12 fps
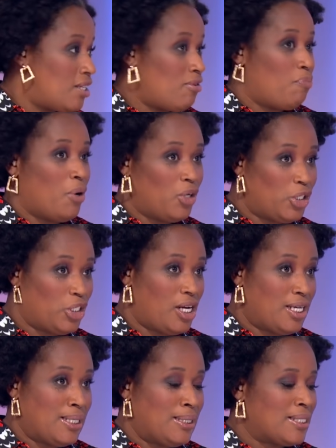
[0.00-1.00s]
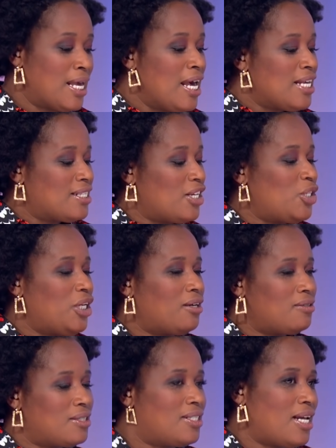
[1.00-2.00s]
her apologise so that she could
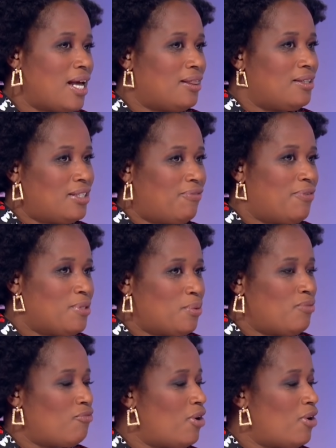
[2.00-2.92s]
understand the difference between